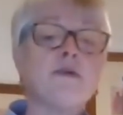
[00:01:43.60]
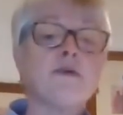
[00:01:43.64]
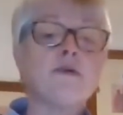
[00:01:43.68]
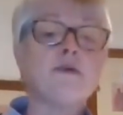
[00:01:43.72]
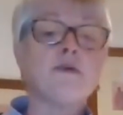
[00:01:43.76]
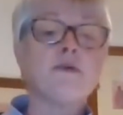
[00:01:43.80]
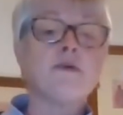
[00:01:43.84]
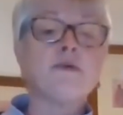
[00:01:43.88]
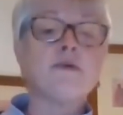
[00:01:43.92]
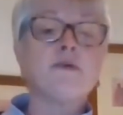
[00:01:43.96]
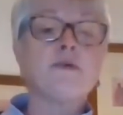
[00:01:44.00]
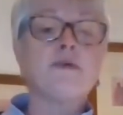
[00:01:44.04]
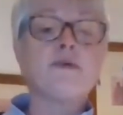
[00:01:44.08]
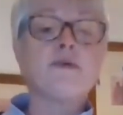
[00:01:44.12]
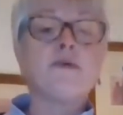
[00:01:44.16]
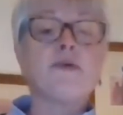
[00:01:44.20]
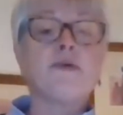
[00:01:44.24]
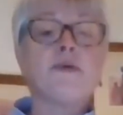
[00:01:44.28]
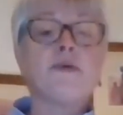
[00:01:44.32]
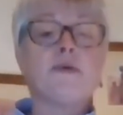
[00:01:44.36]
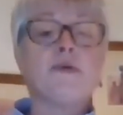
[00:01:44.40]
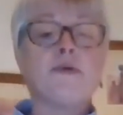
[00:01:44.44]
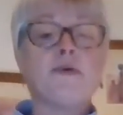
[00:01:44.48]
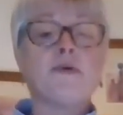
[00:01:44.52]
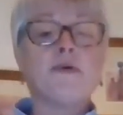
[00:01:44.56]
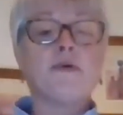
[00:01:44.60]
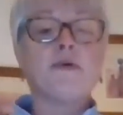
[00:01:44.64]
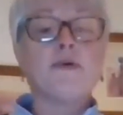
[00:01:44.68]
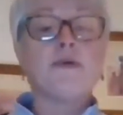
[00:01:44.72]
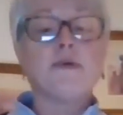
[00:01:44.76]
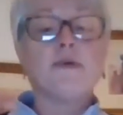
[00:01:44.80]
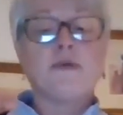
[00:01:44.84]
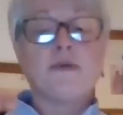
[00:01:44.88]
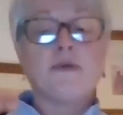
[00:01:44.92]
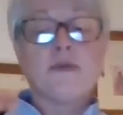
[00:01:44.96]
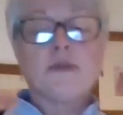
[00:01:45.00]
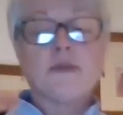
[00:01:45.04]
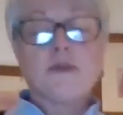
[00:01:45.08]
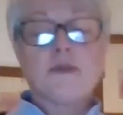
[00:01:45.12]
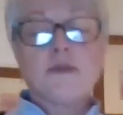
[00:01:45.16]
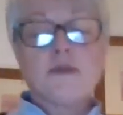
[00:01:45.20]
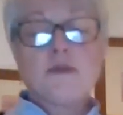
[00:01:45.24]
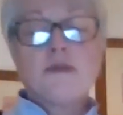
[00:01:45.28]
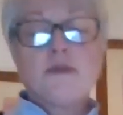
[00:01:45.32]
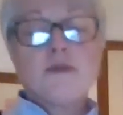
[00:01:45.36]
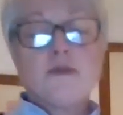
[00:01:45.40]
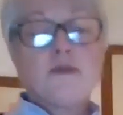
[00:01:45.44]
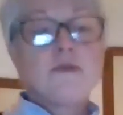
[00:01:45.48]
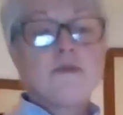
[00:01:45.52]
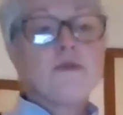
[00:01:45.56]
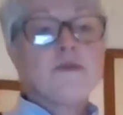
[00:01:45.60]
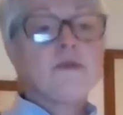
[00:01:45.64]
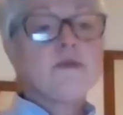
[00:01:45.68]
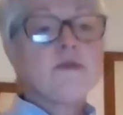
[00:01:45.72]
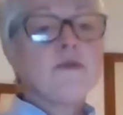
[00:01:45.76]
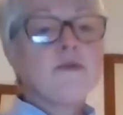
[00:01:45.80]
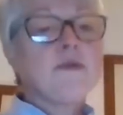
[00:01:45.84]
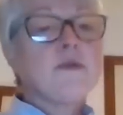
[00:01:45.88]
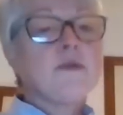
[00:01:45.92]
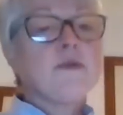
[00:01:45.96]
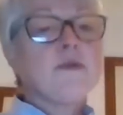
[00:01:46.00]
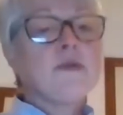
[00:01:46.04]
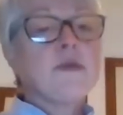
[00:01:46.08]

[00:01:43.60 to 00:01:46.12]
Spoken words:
No one is speaking in this clip.